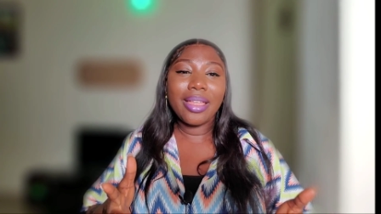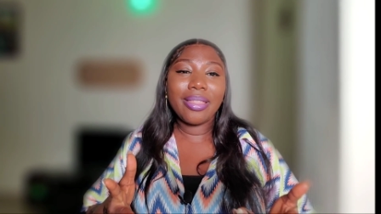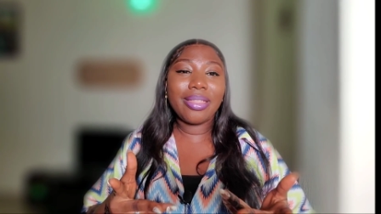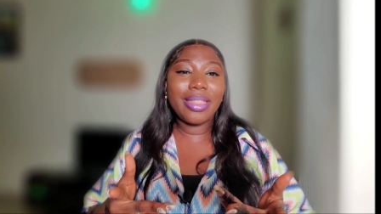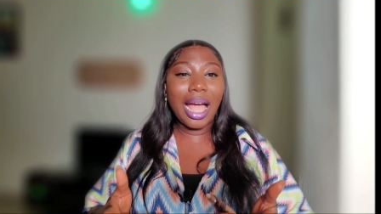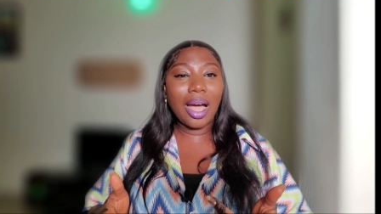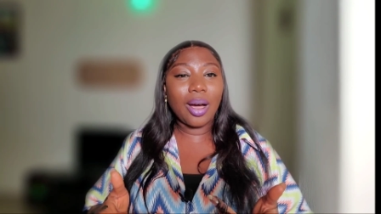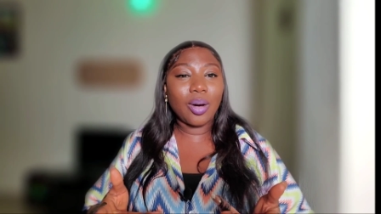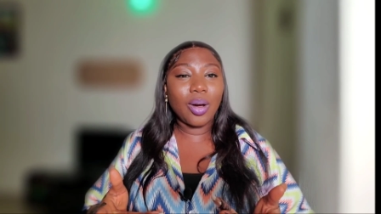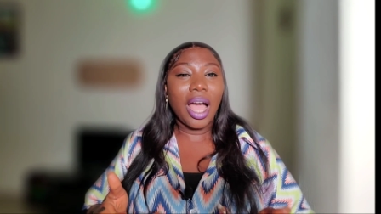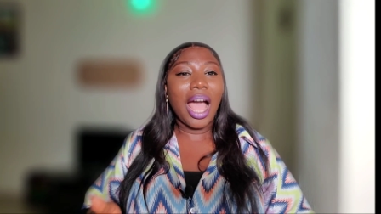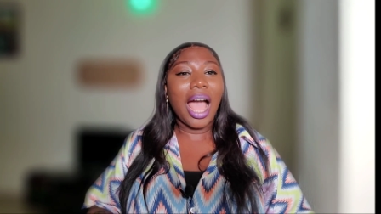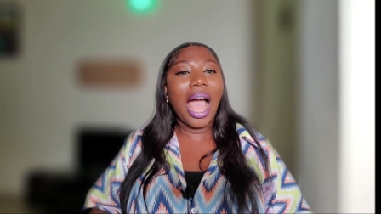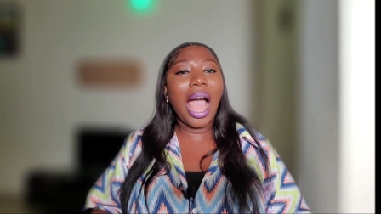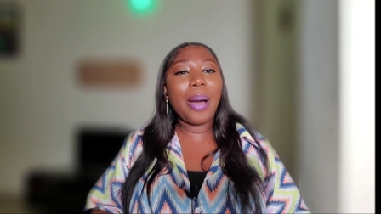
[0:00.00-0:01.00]
Now,
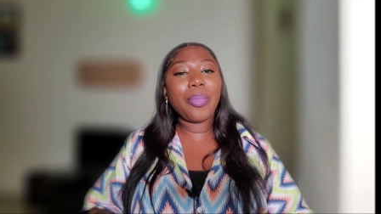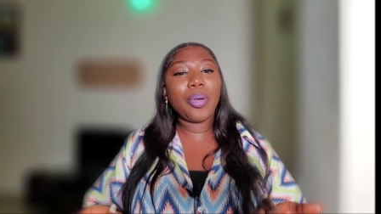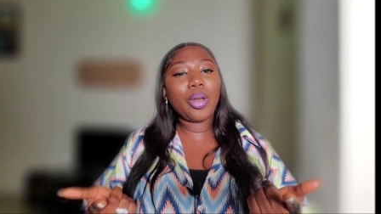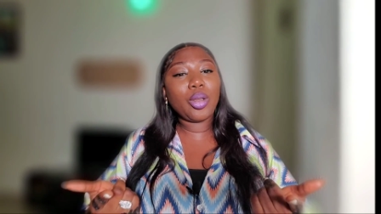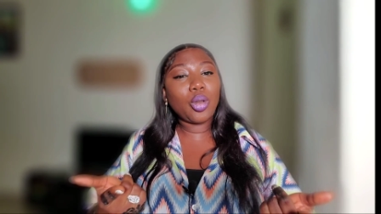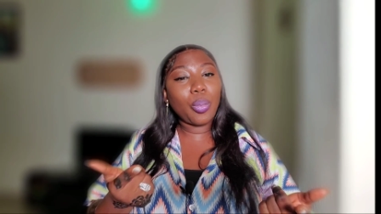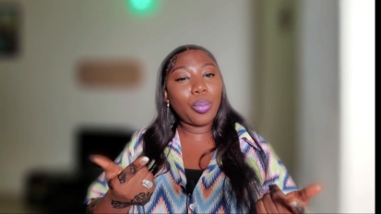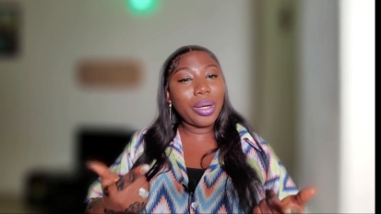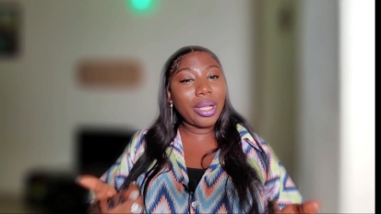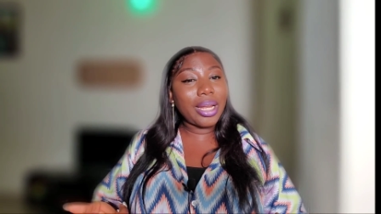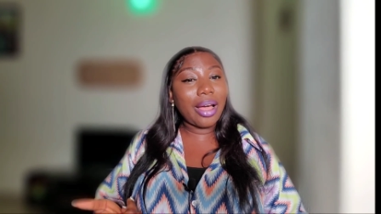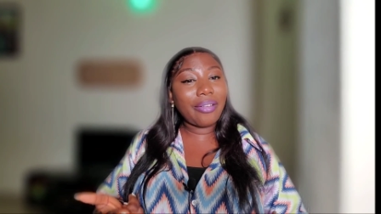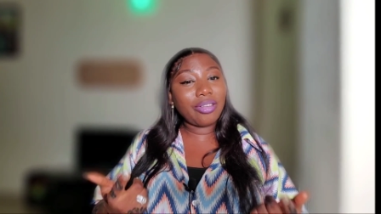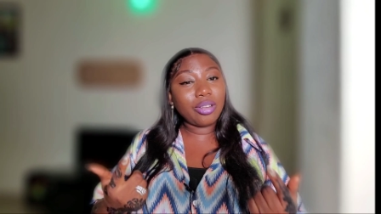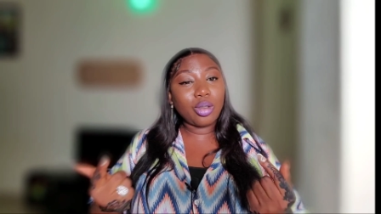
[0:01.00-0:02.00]
I'm going to play
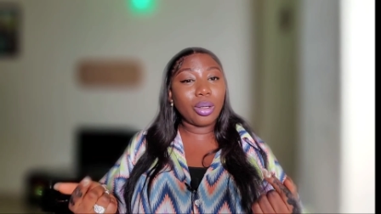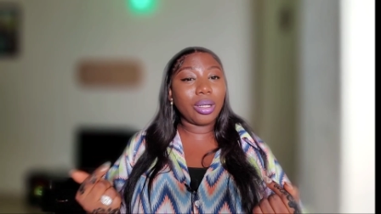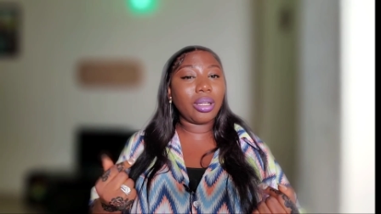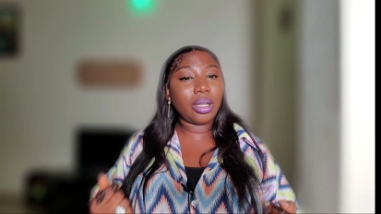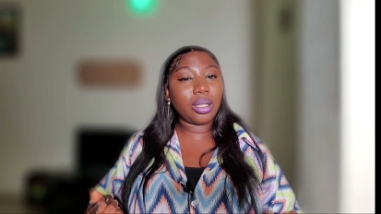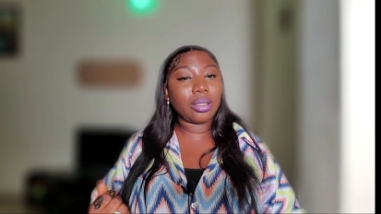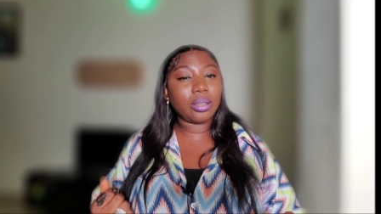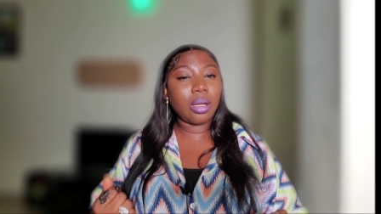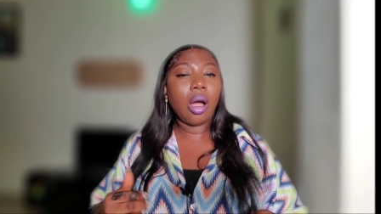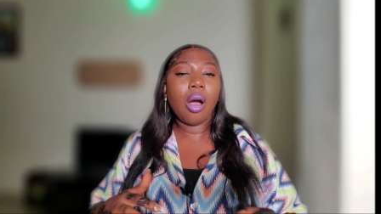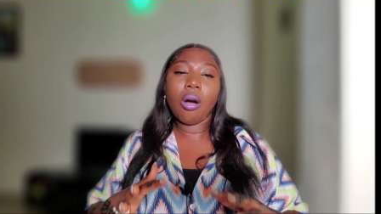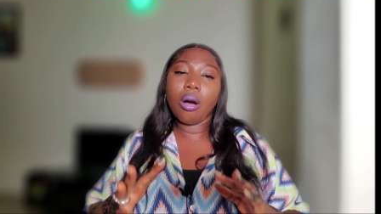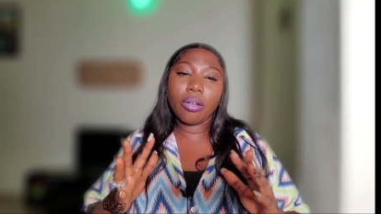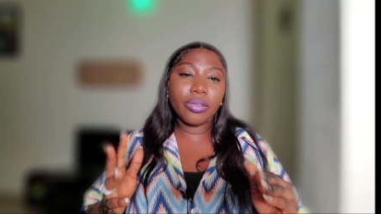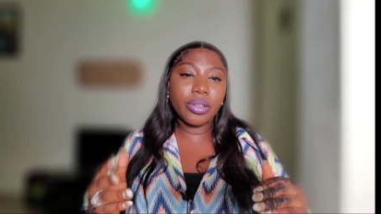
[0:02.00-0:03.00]
that video again
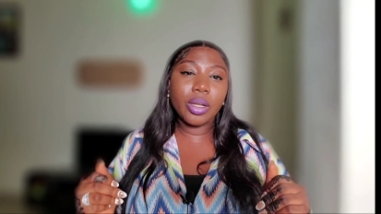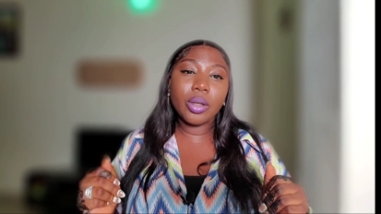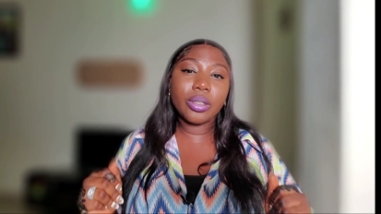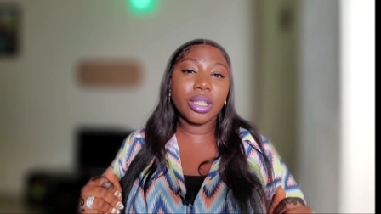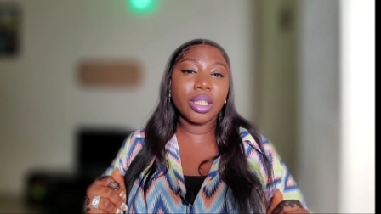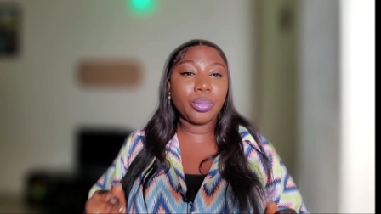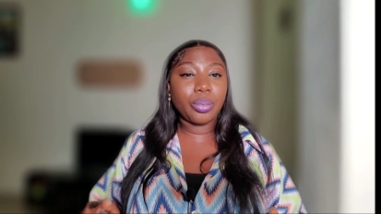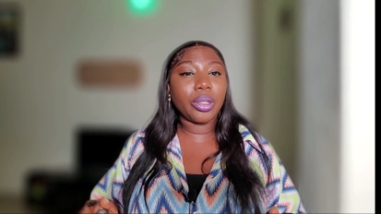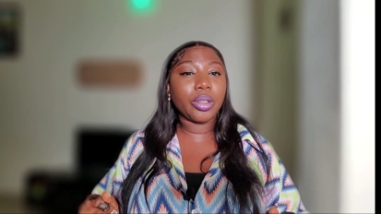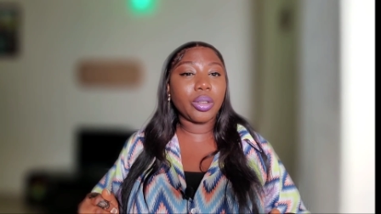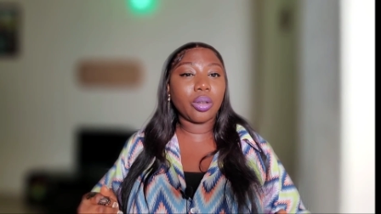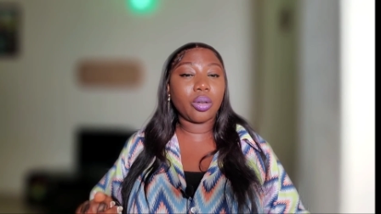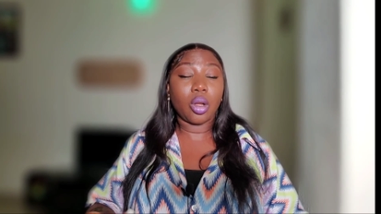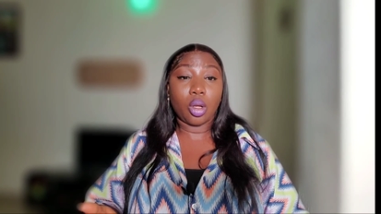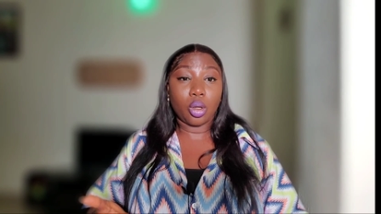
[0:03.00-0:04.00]
of Nelo's
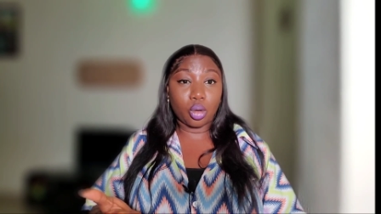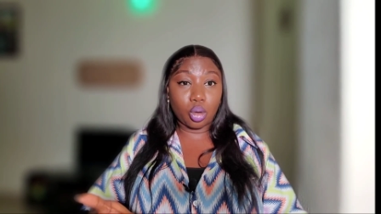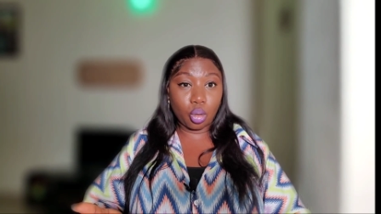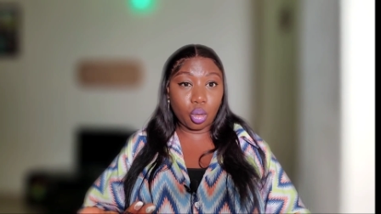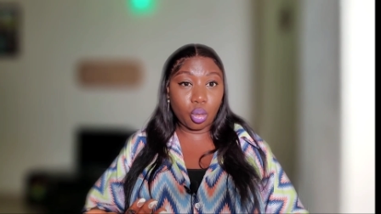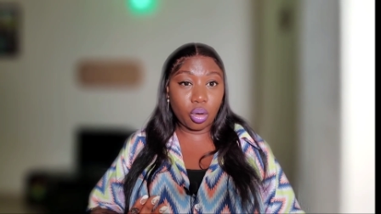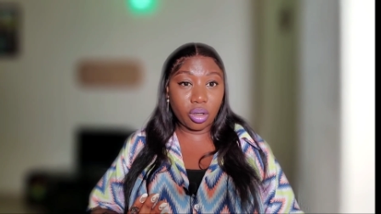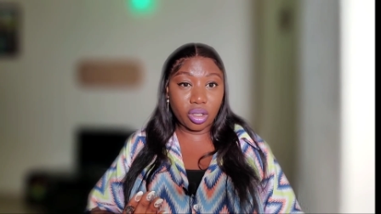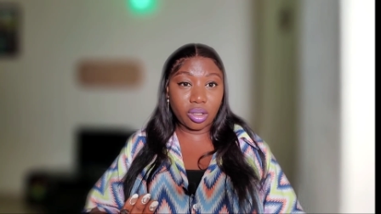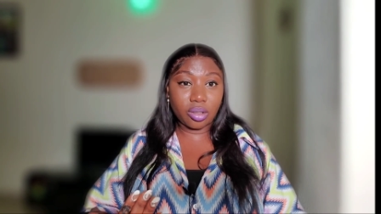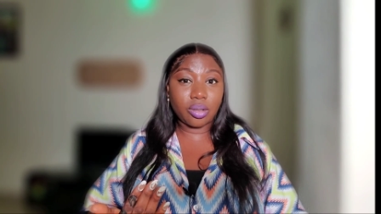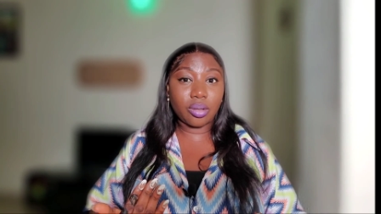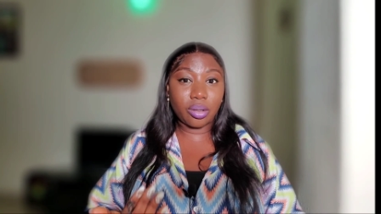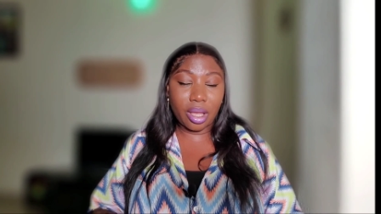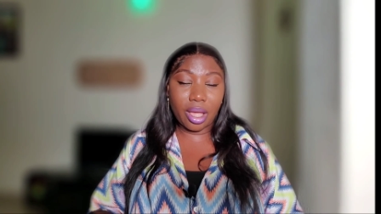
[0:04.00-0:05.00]
expression. So we'll watch it
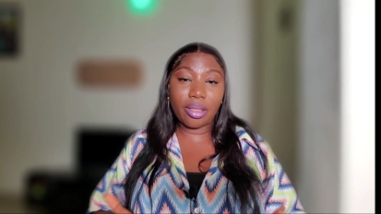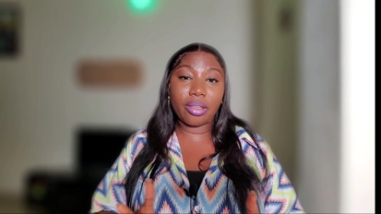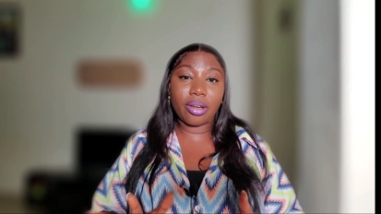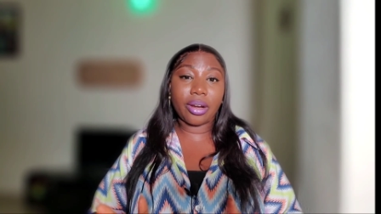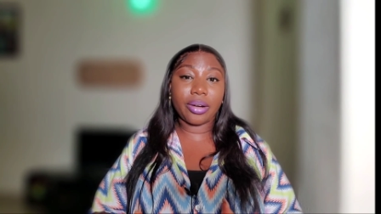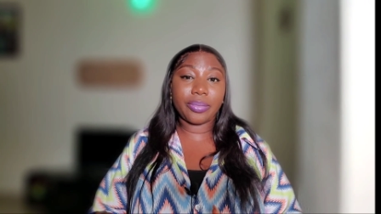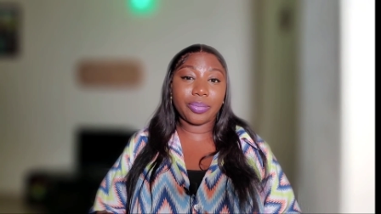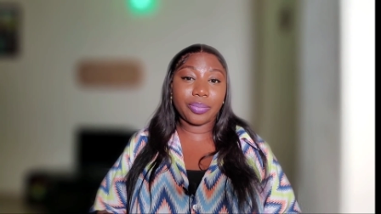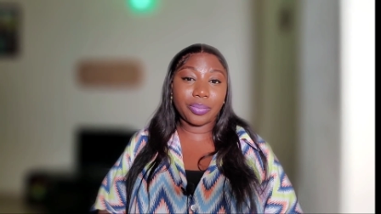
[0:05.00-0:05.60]
together.